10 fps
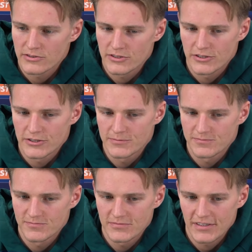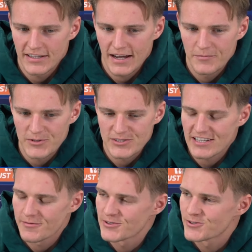So I'm not
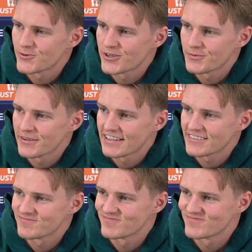I'm not too worried about that.